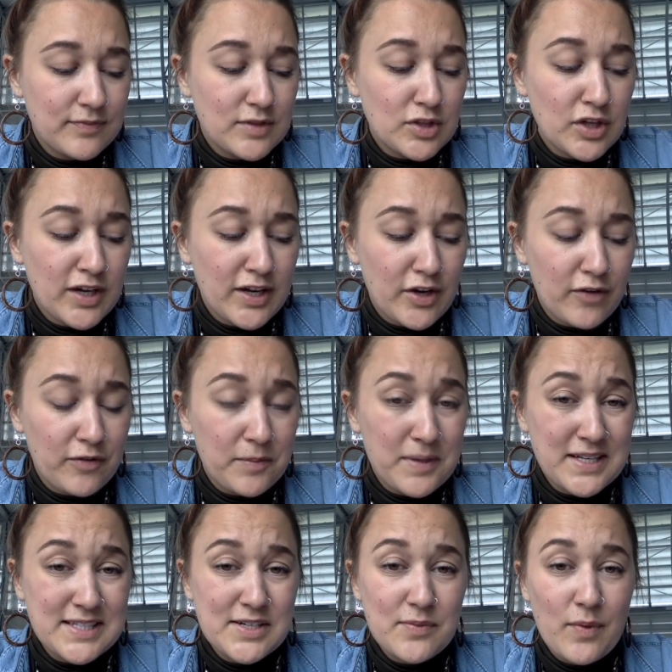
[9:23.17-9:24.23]
took it over
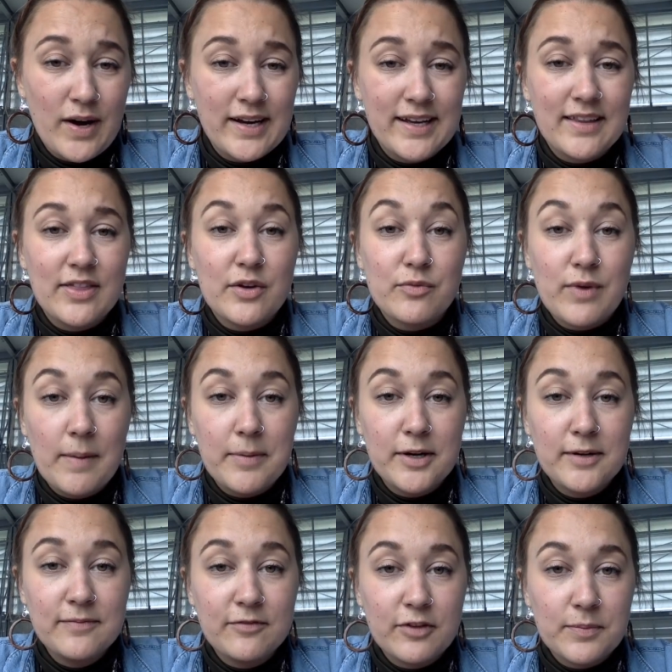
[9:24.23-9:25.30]
because he wanted the
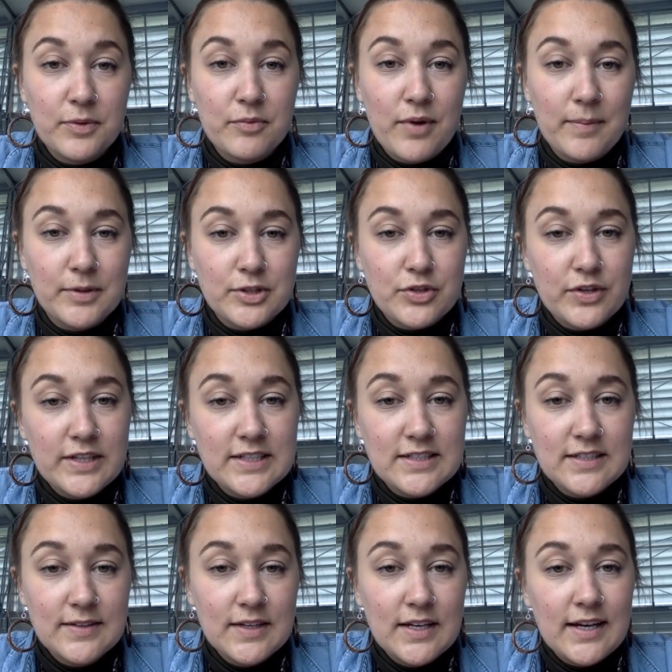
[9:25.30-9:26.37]
rubber from the rubber trees.
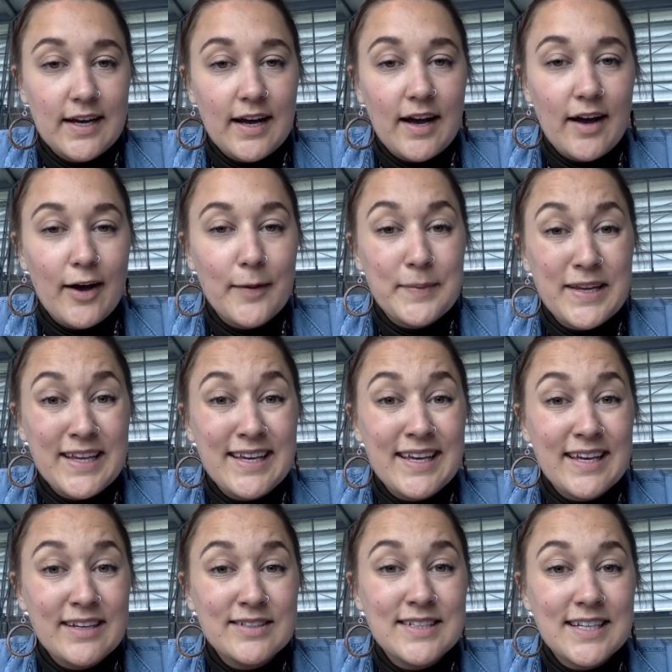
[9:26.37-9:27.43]
And he
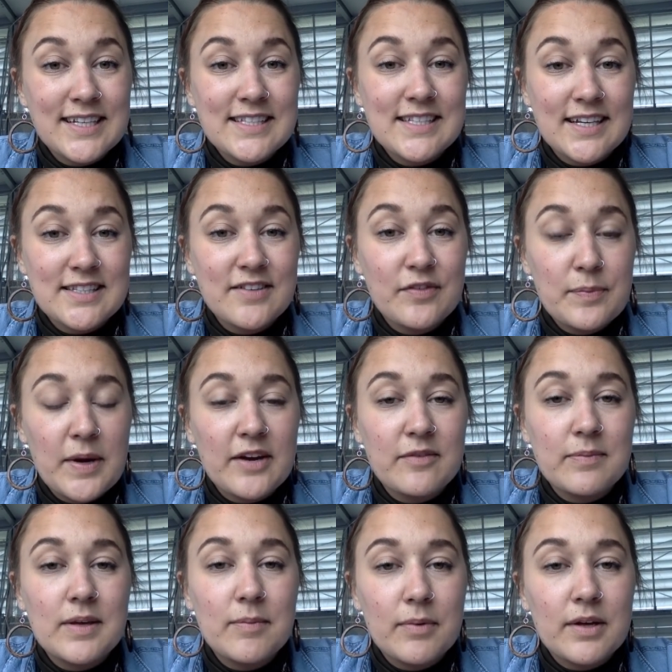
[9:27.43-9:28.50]
killed an excessive amount
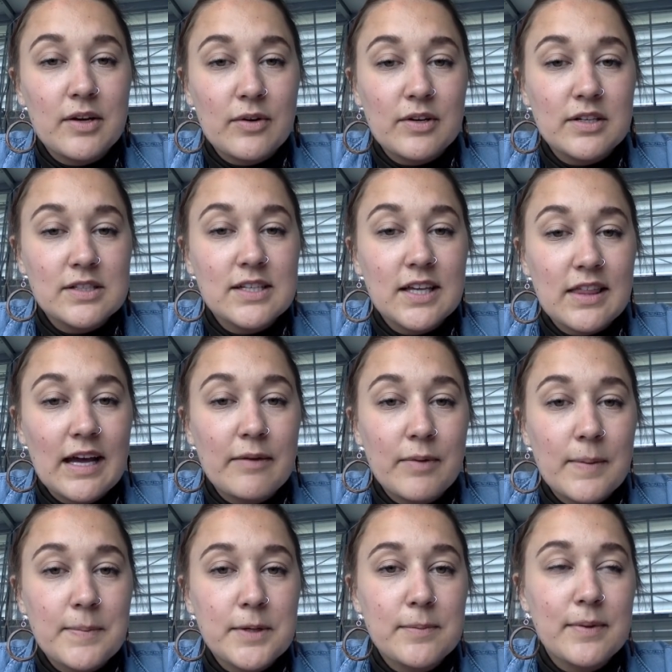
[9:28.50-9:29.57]
of people in order to get that
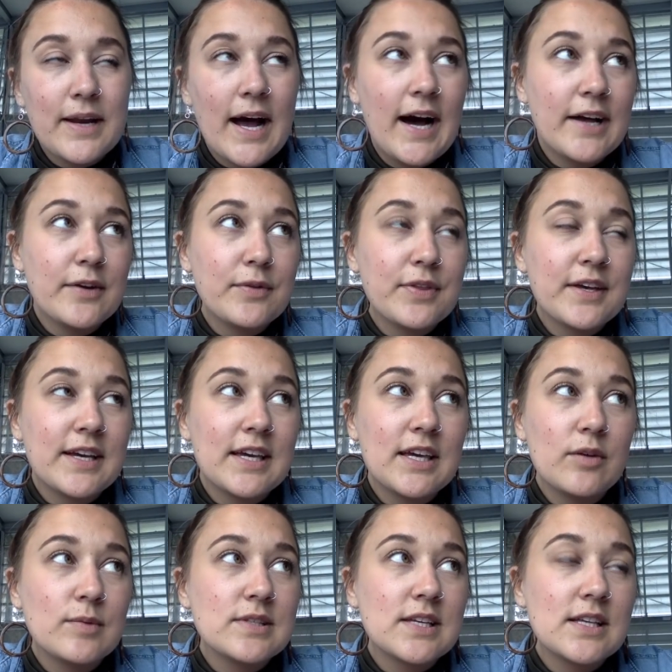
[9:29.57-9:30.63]
rubber, but I don't think
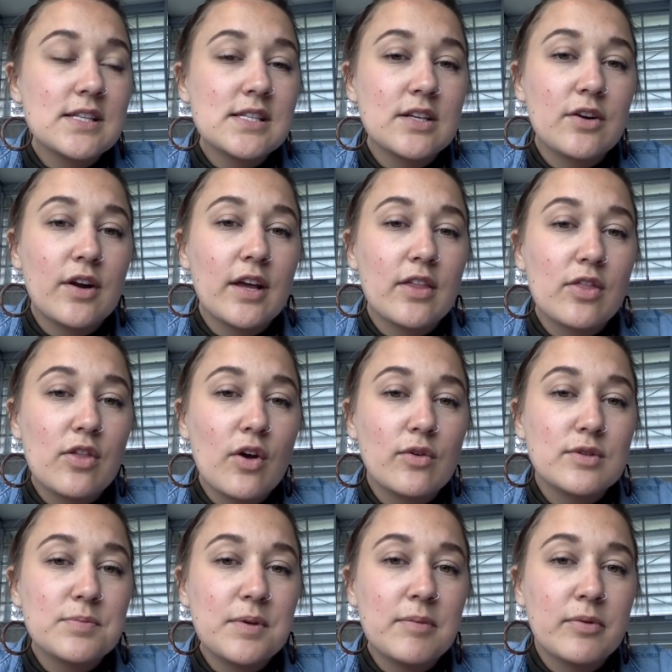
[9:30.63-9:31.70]
he was considering
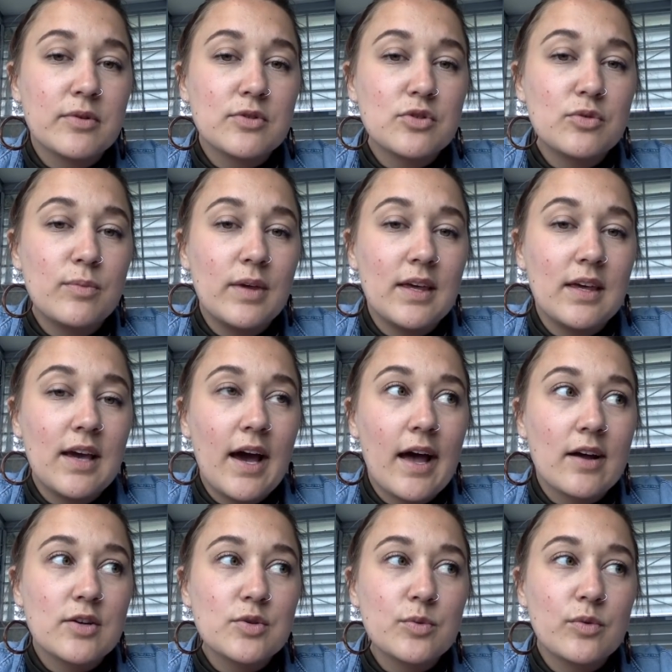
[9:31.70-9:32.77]
those people to be
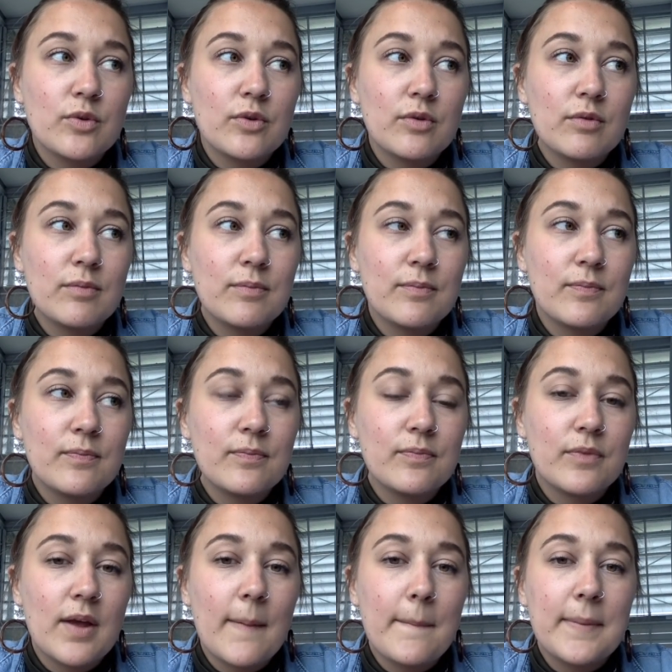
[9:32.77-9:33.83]
actual
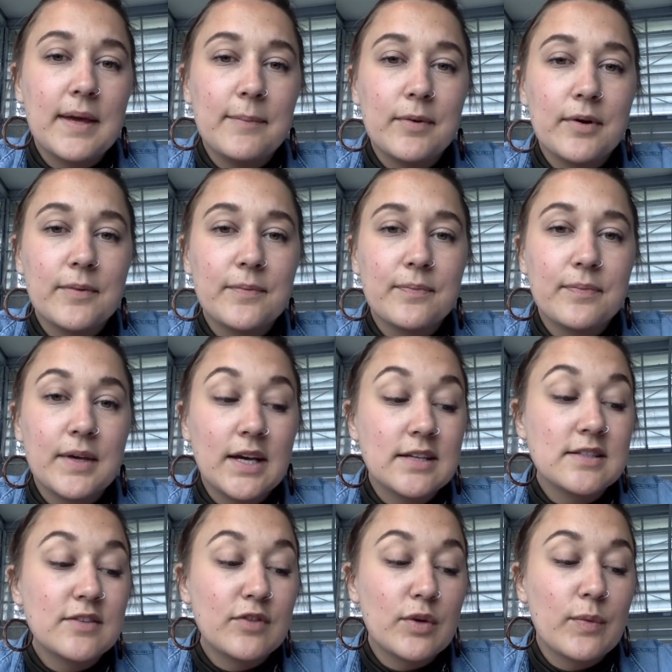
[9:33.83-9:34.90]
people
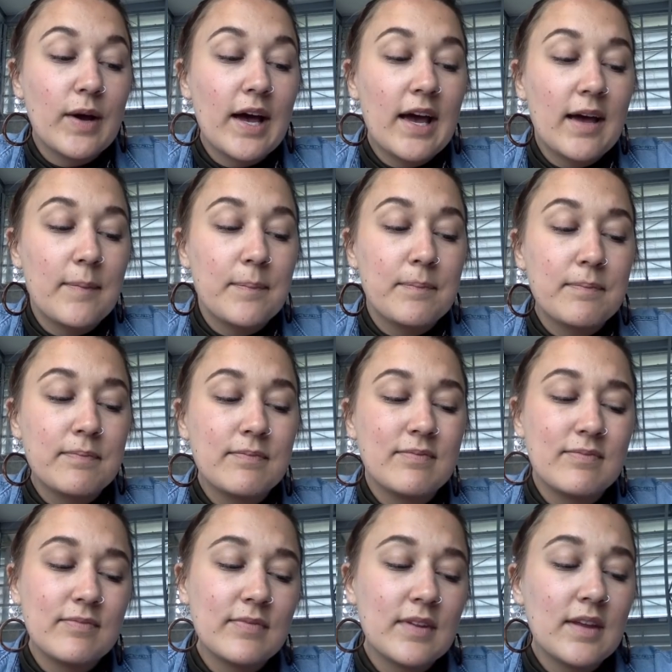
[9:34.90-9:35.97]
because of the way
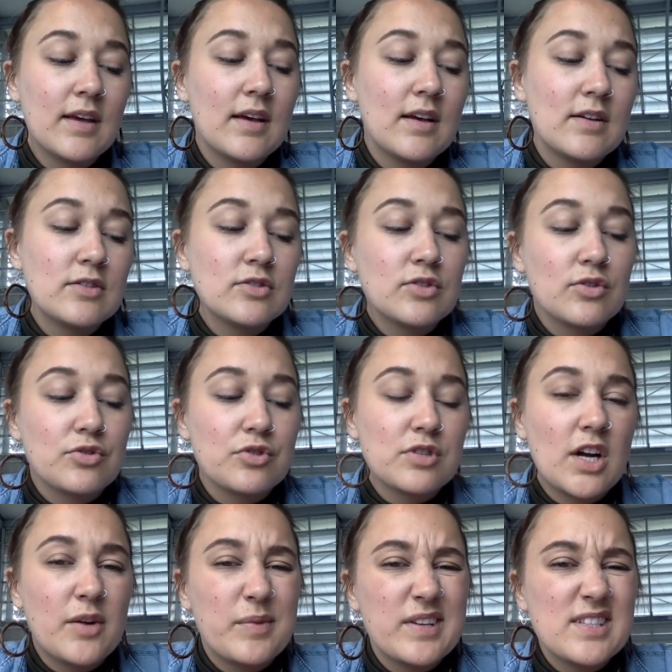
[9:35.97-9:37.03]
social
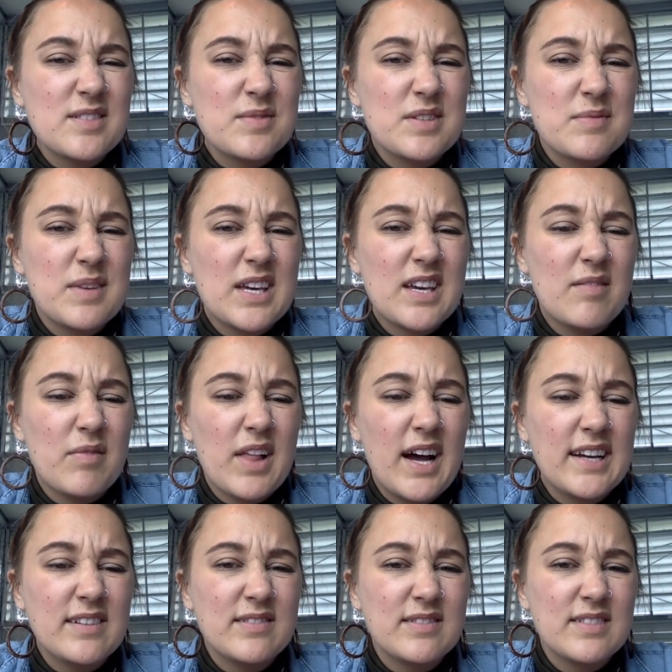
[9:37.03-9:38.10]
Darwinism was being
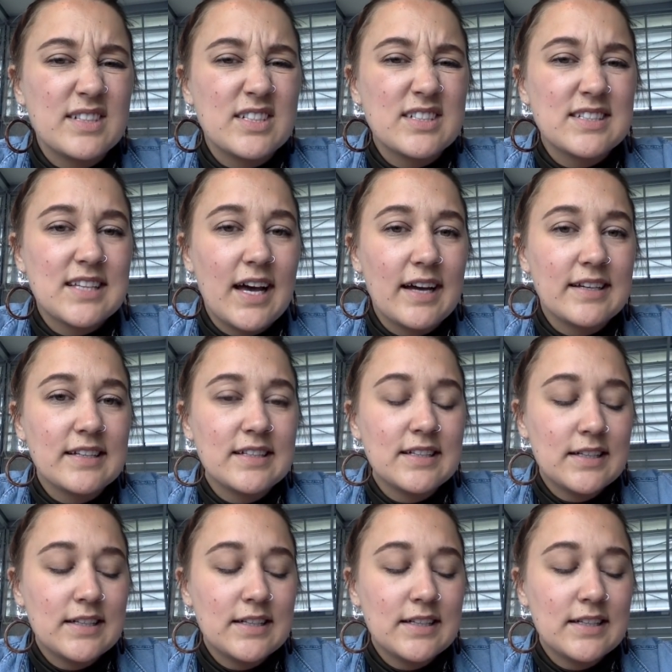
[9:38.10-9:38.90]
implied, which is sad.